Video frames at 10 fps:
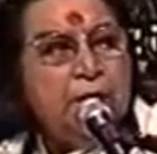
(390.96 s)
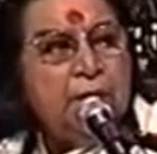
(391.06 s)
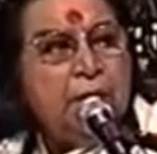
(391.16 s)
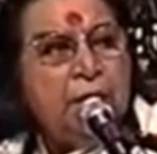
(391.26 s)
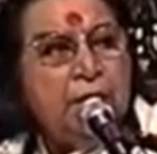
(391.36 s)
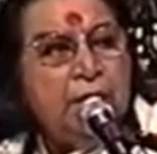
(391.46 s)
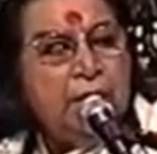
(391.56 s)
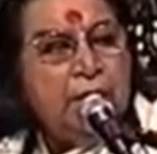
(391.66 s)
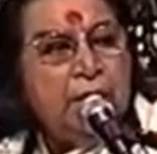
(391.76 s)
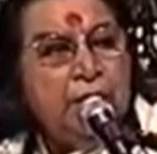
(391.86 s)

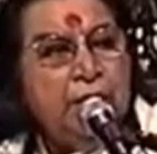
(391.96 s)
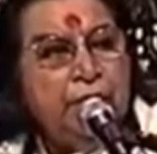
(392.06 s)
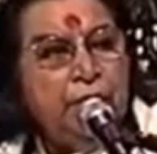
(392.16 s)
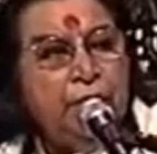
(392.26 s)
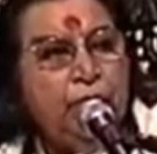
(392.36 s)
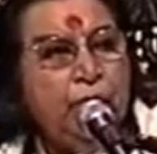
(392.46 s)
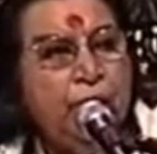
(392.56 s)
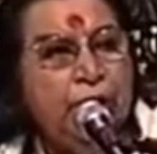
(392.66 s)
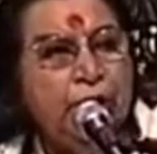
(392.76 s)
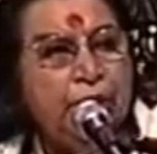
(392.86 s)
And if you don't
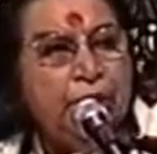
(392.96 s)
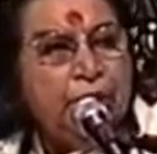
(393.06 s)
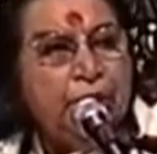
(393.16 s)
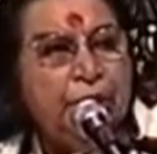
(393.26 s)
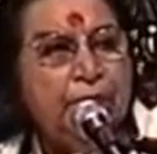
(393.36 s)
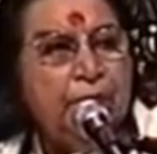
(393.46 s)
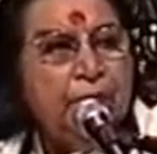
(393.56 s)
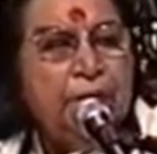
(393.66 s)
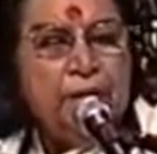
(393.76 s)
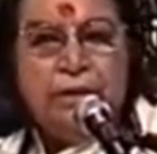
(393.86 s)
follow any one of them,
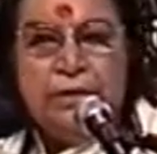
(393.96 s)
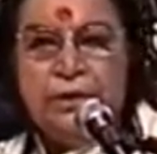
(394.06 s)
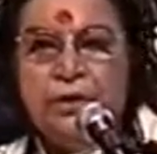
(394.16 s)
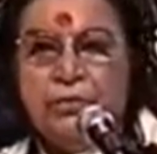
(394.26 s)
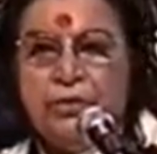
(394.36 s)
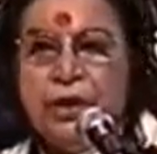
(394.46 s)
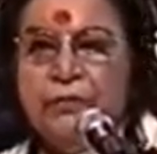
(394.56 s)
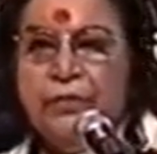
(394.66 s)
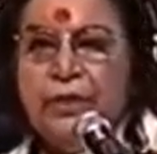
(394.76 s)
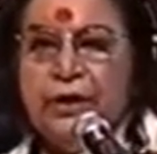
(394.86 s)
then you start
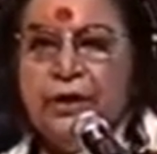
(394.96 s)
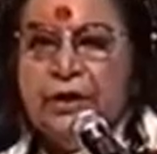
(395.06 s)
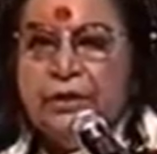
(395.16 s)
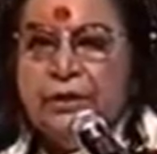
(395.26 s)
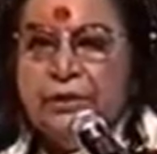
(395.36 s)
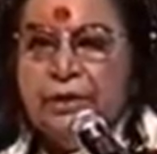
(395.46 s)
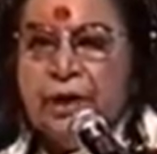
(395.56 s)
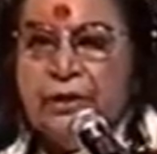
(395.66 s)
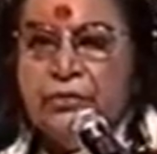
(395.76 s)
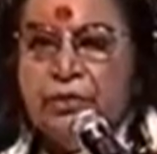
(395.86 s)
feeling guilty,
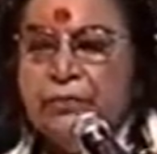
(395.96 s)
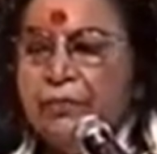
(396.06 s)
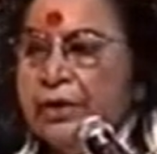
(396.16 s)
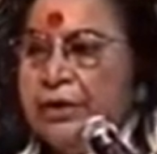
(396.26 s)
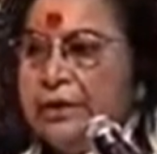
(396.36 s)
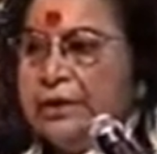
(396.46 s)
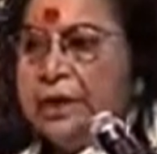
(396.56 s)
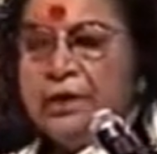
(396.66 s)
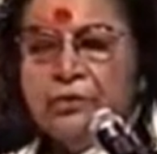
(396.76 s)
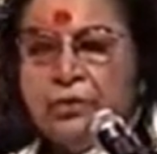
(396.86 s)
I should have done this,
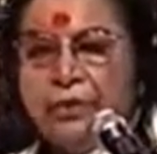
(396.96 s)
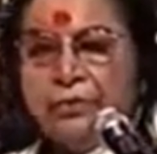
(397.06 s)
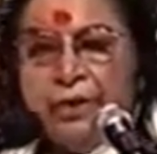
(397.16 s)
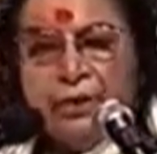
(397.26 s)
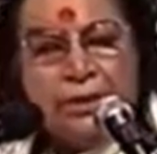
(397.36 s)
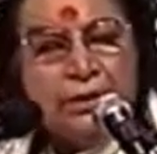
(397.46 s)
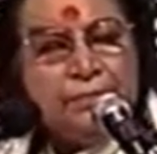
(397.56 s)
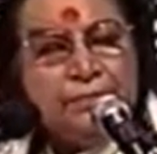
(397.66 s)
I should have done that.